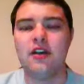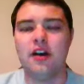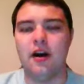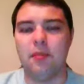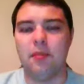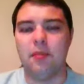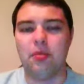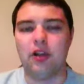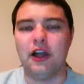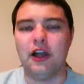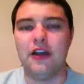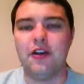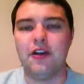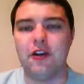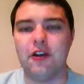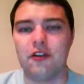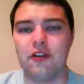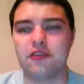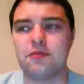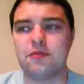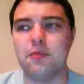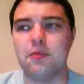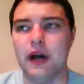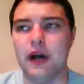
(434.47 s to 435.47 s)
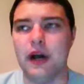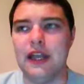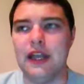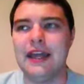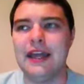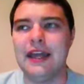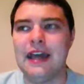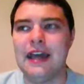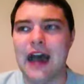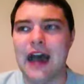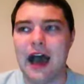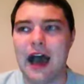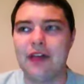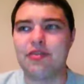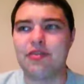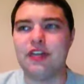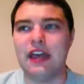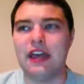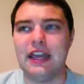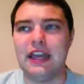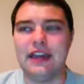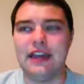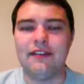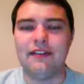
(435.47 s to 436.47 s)
of players. But I
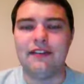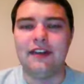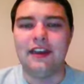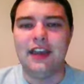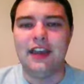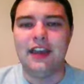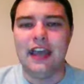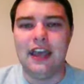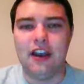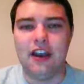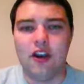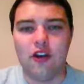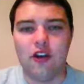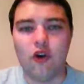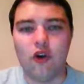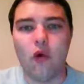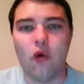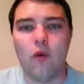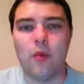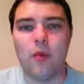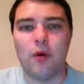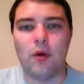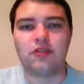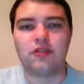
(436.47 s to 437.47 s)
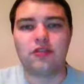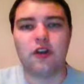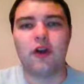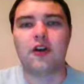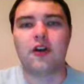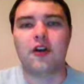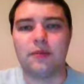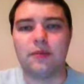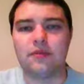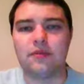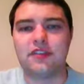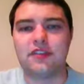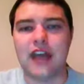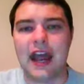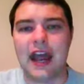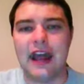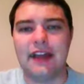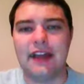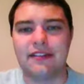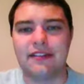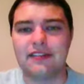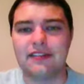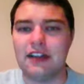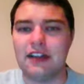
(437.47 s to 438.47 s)
think in a normal
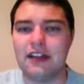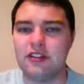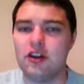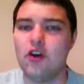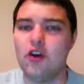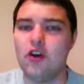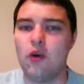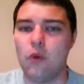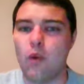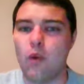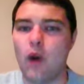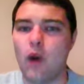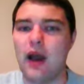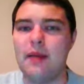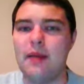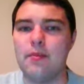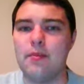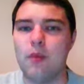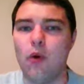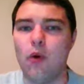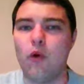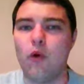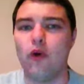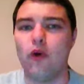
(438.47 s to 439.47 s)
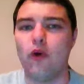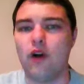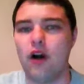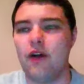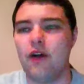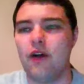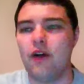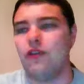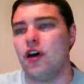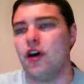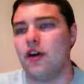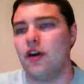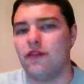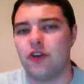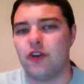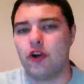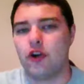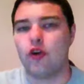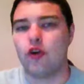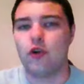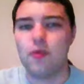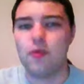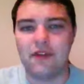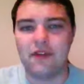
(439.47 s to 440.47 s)
circumstance, they took way more of
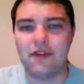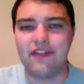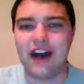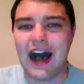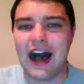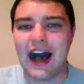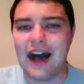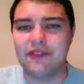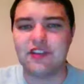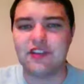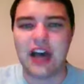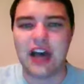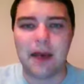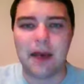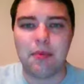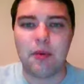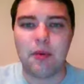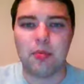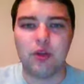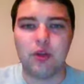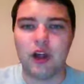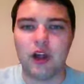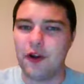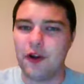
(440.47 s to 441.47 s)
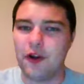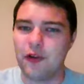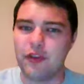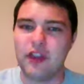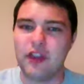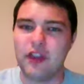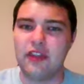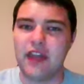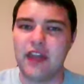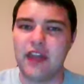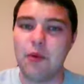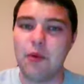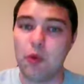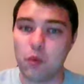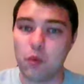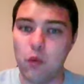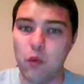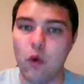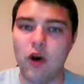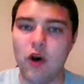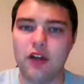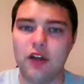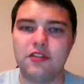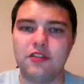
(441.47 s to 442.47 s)
a group of 5 type of player than they would
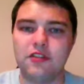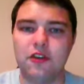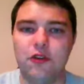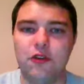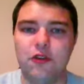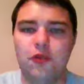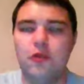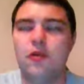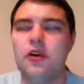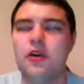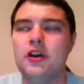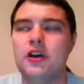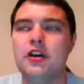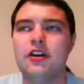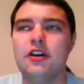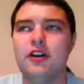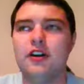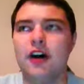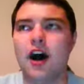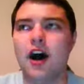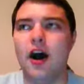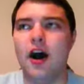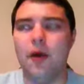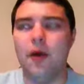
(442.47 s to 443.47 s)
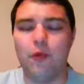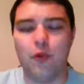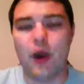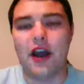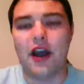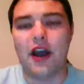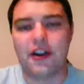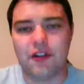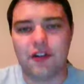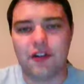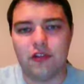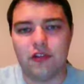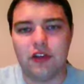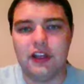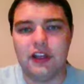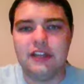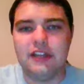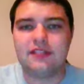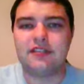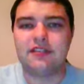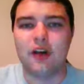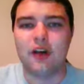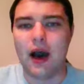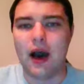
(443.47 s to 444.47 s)
want to
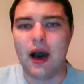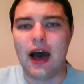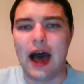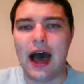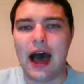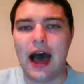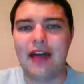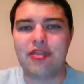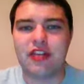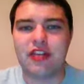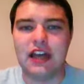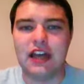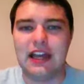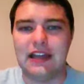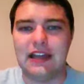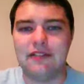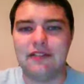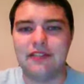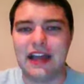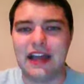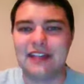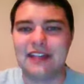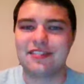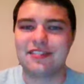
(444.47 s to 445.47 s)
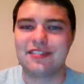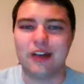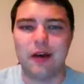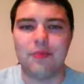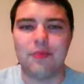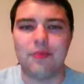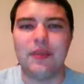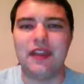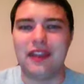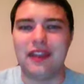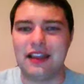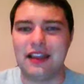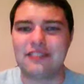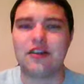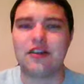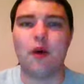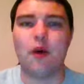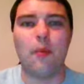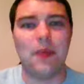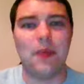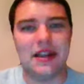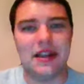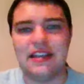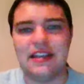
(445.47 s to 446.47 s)
regularly. So I think that's something that's
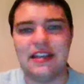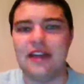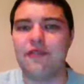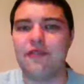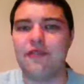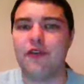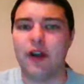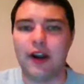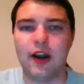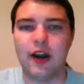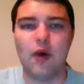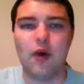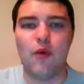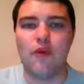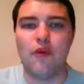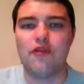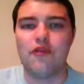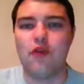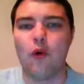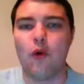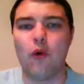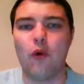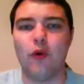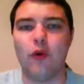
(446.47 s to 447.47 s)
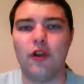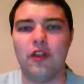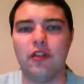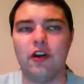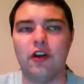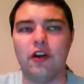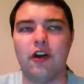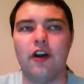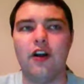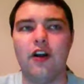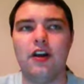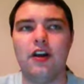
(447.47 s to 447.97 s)
going to be different going forward, and